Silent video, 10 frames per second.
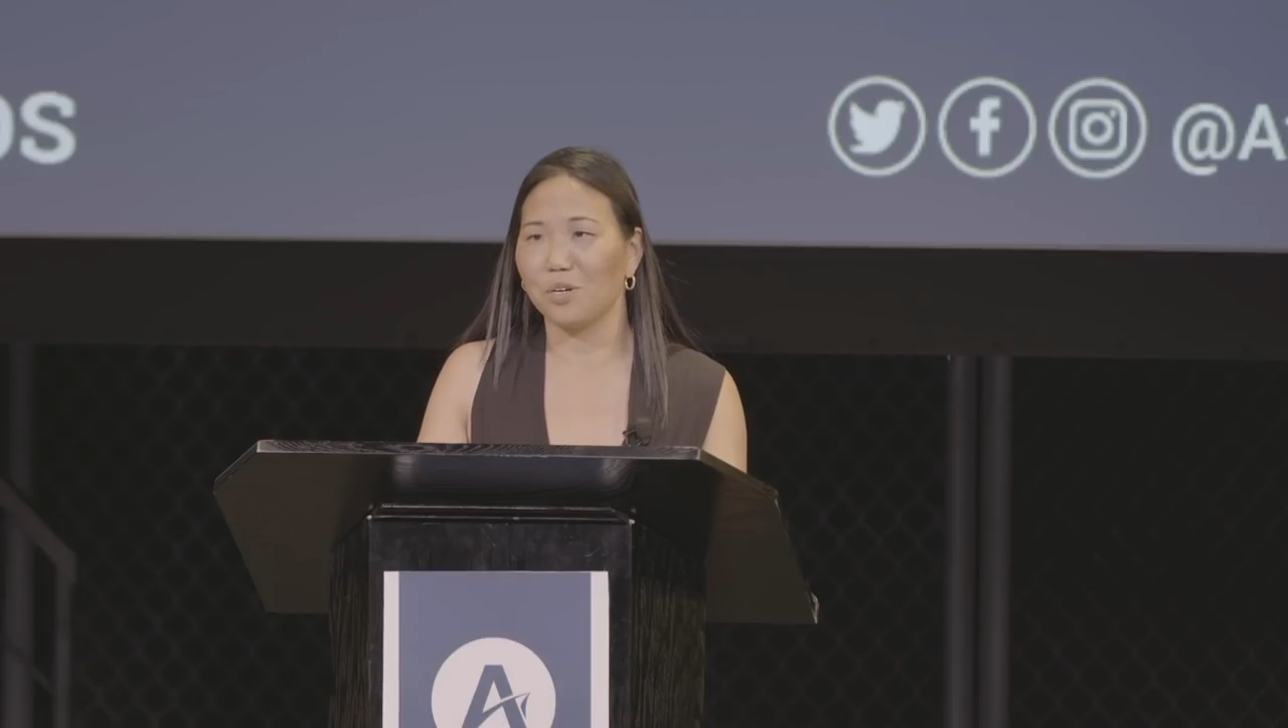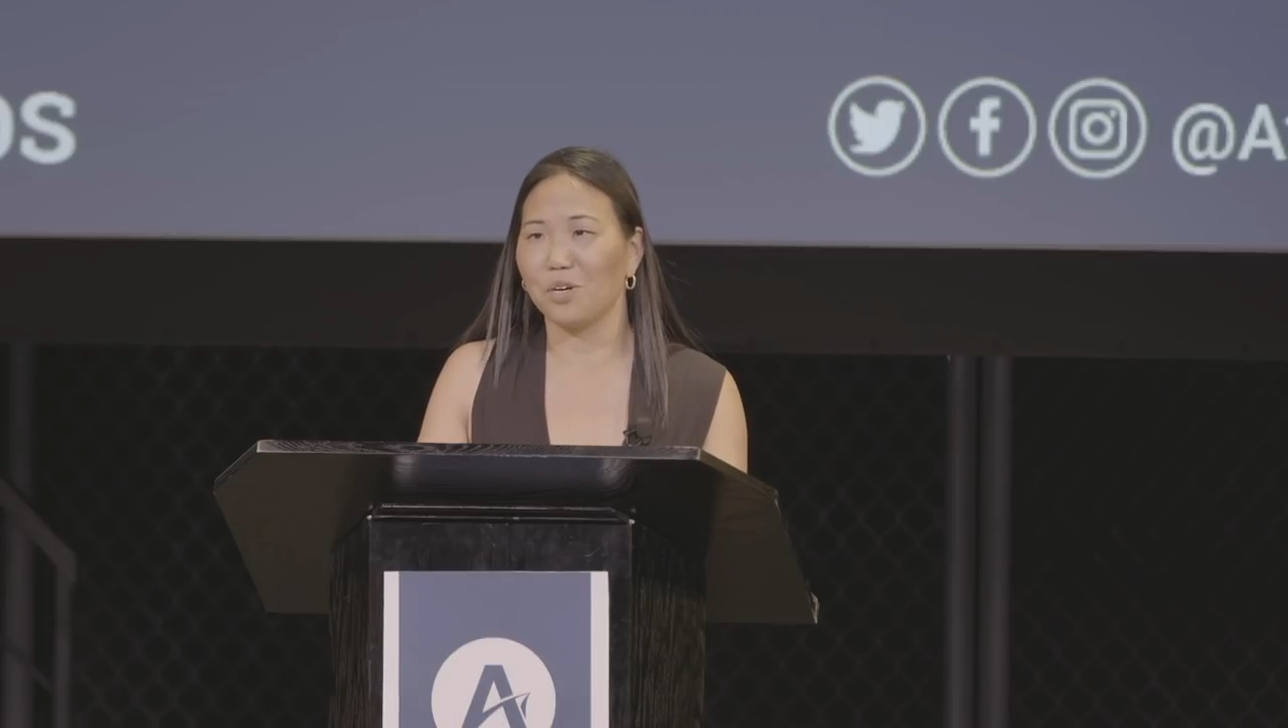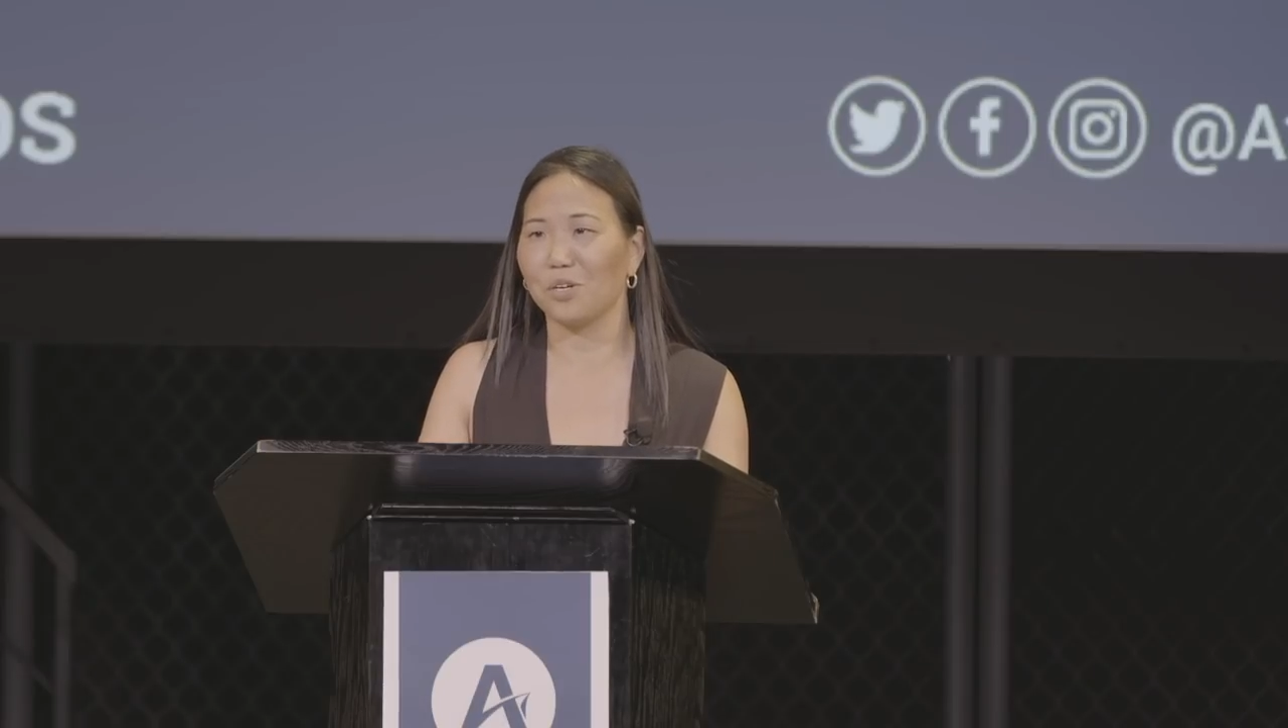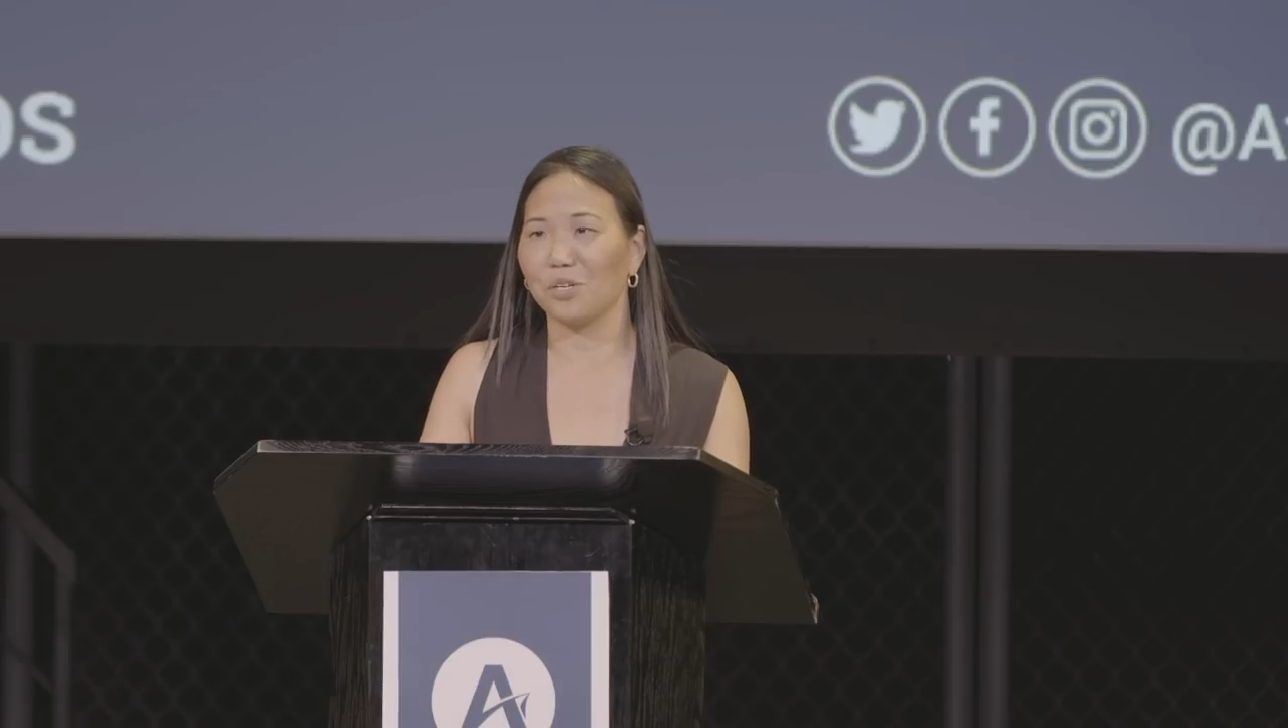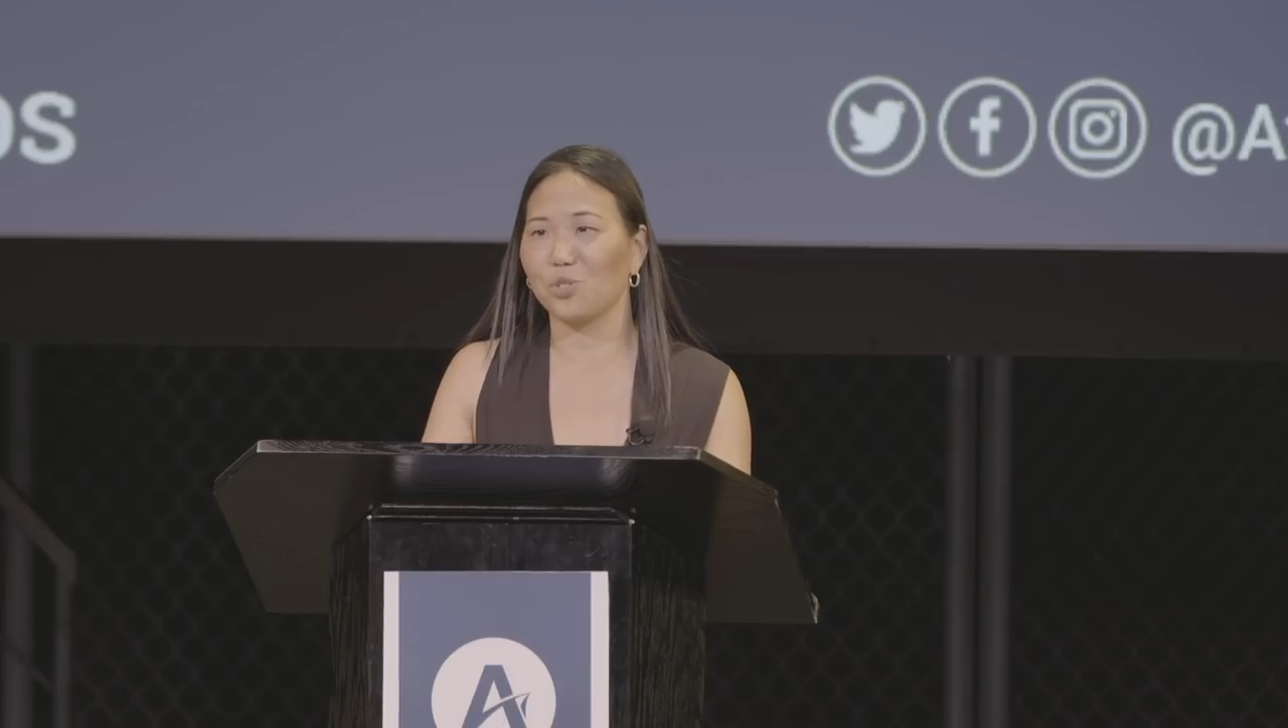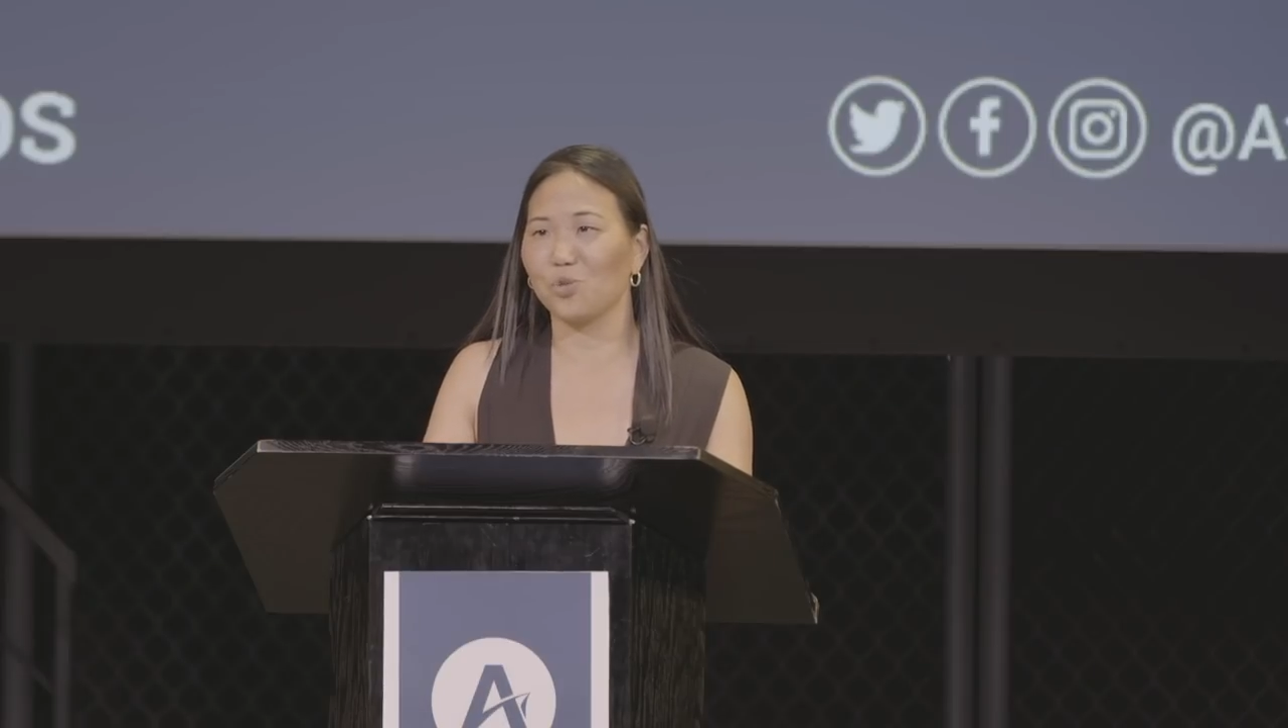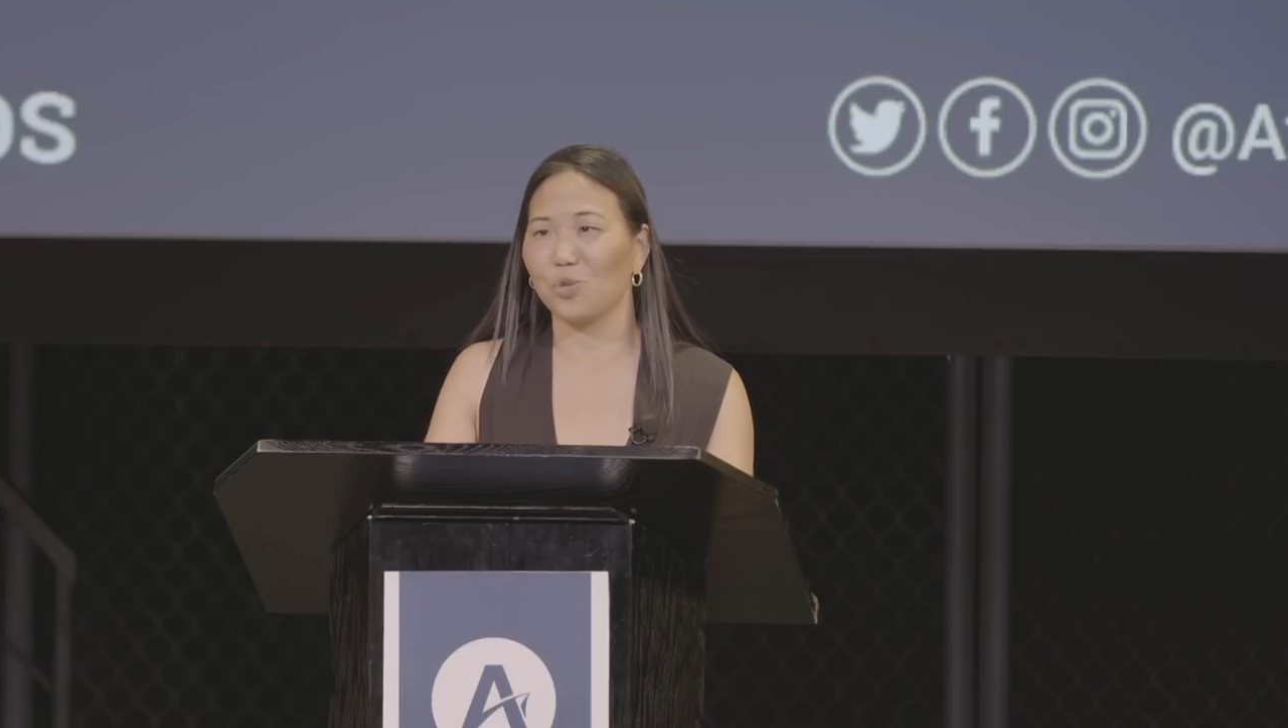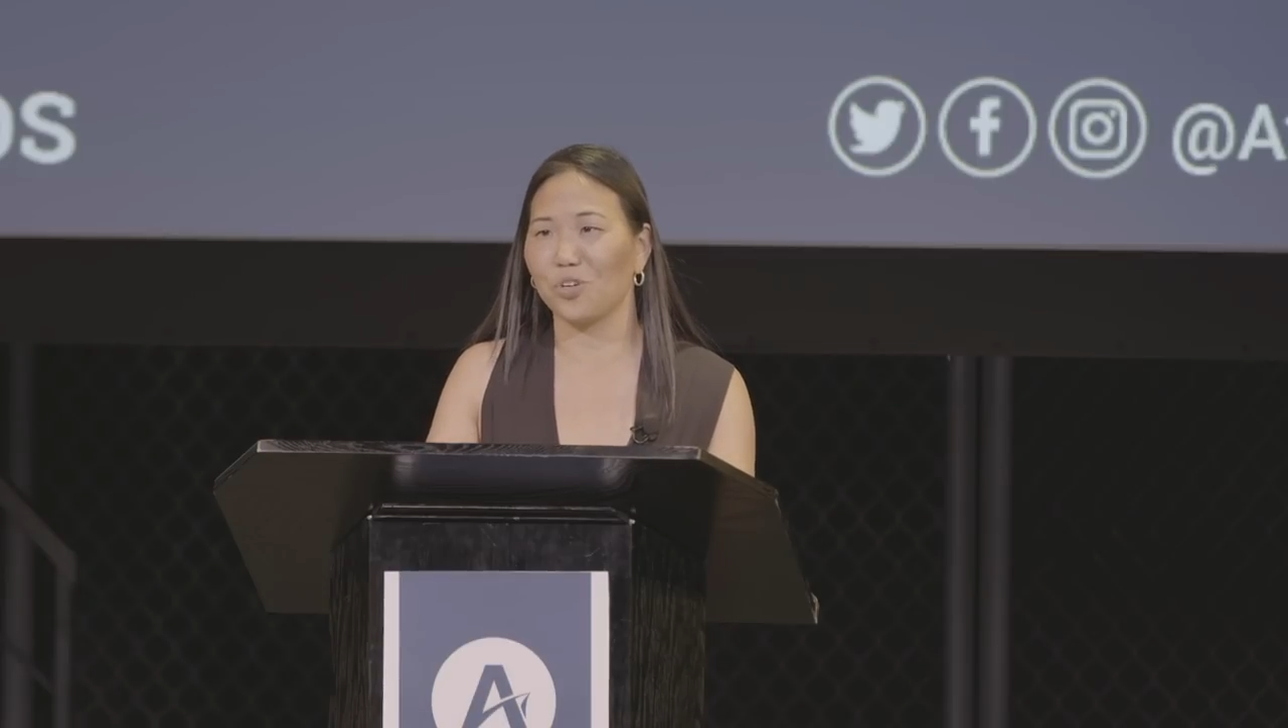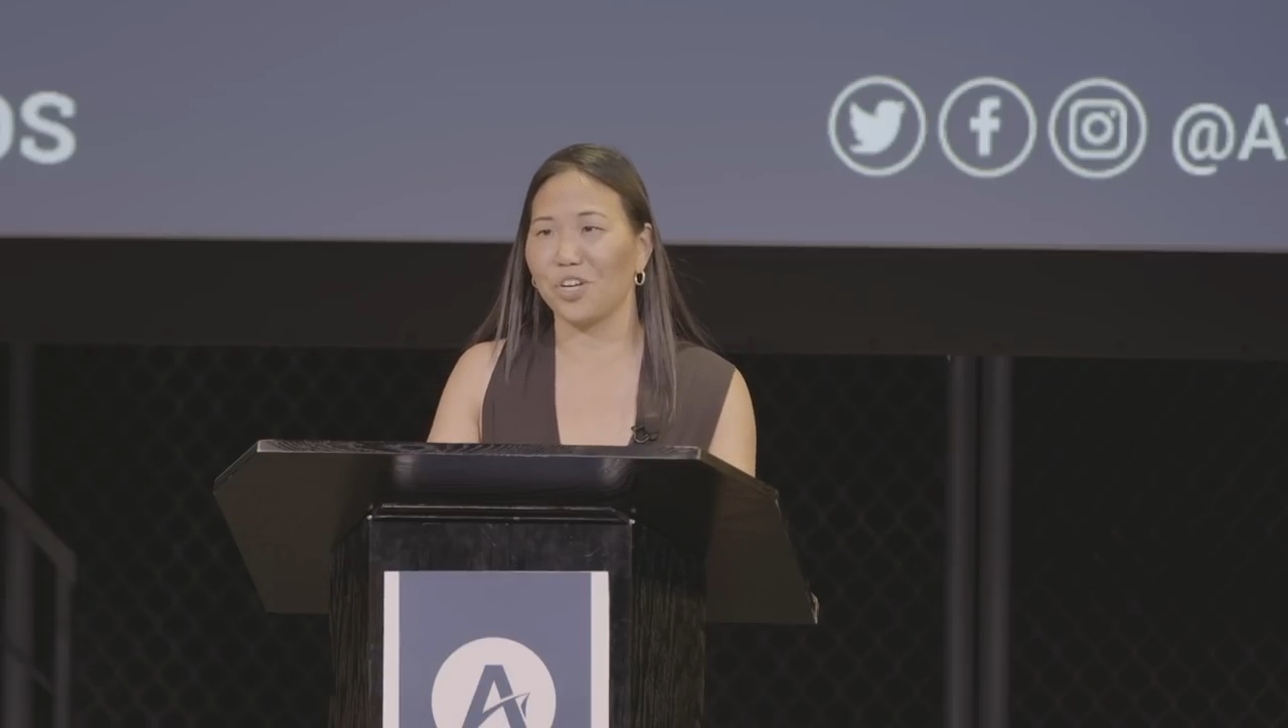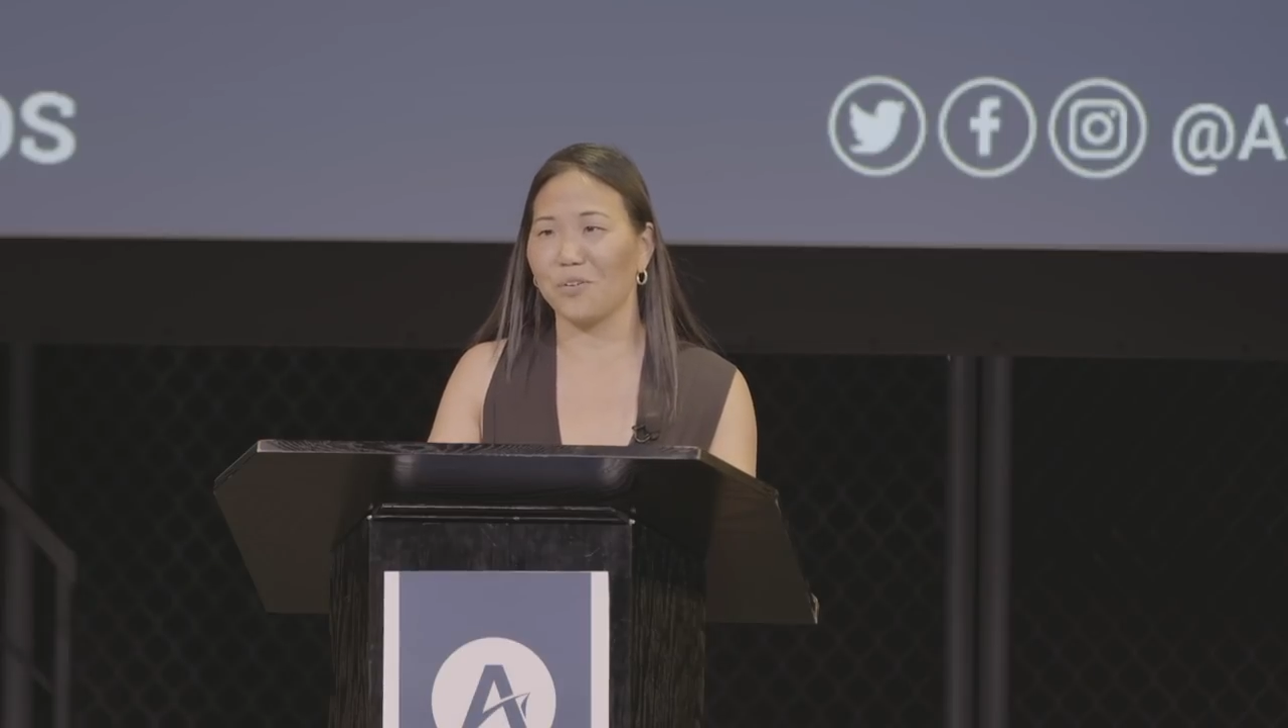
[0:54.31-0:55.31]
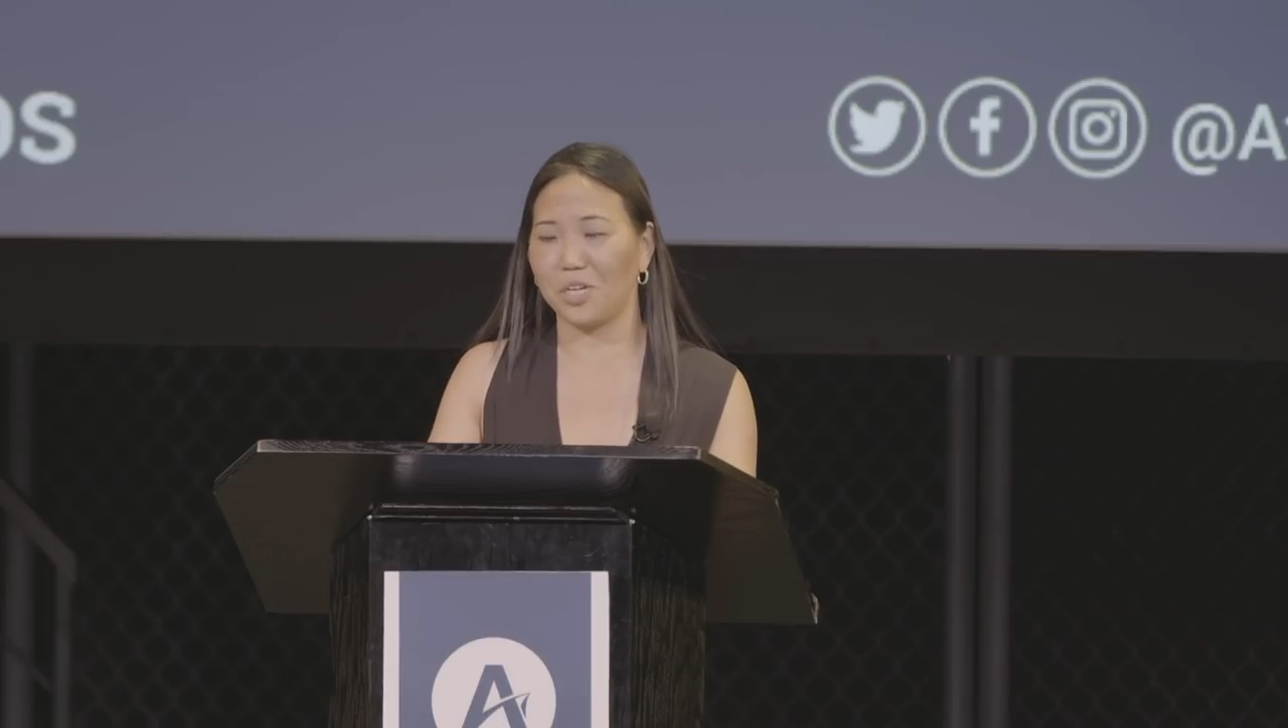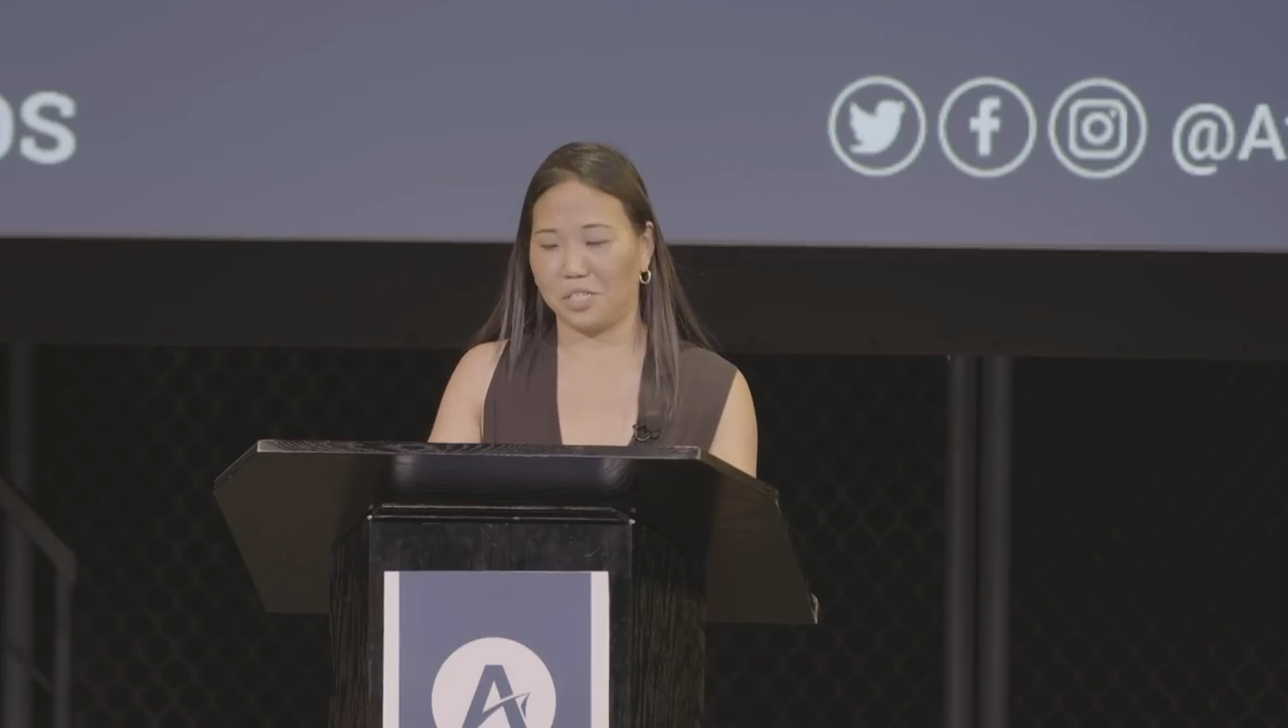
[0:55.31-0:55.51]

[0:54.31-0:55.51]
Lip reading: on extraordinary